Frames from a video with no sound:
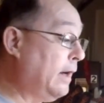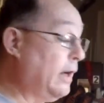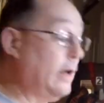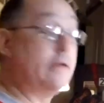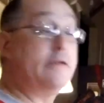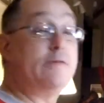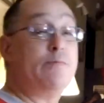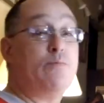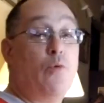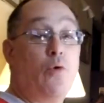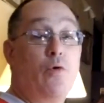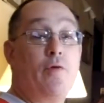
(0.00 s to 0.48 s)

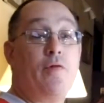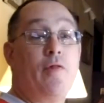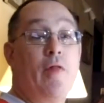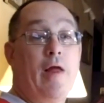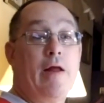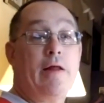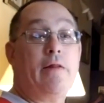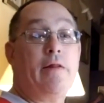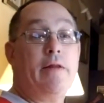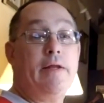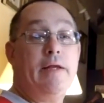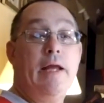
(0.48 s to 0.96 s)
a, more than
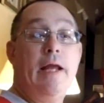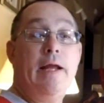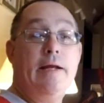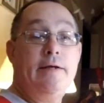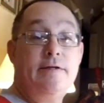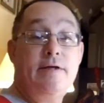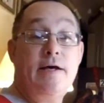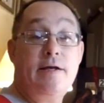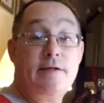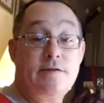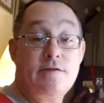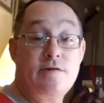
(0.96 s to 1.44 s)
likely
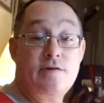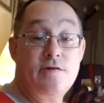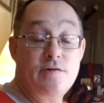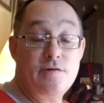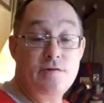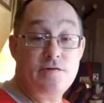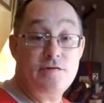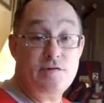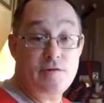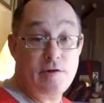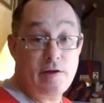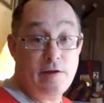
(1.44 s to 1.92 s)
a test
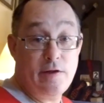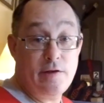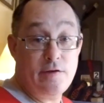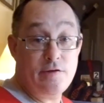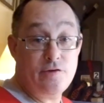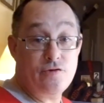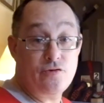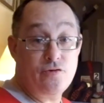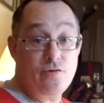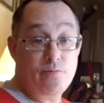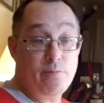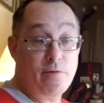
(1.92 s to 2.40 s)

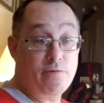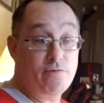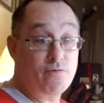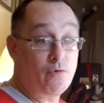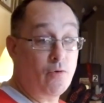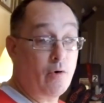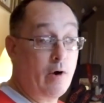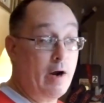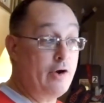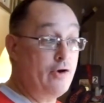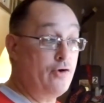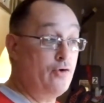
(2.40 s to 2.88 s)
stage
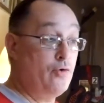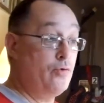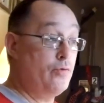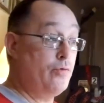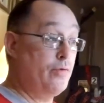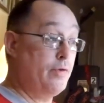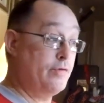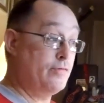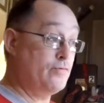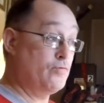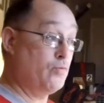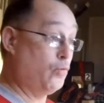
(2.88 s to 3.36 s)
before I do
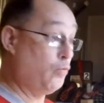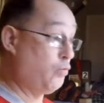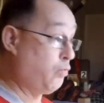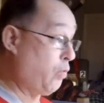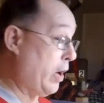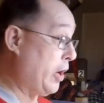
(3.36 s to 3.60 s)
this,